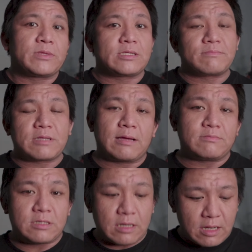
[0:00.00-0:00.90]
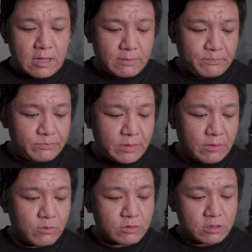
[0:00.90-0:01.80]
sometimes uh,
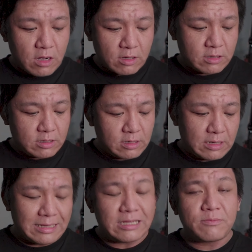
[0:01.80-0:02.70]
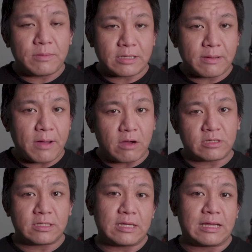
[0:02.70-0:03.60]
they would talk a little bit
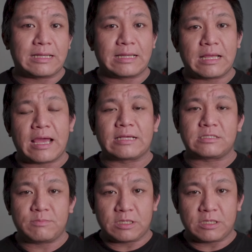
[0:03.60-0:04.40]
about it and then ask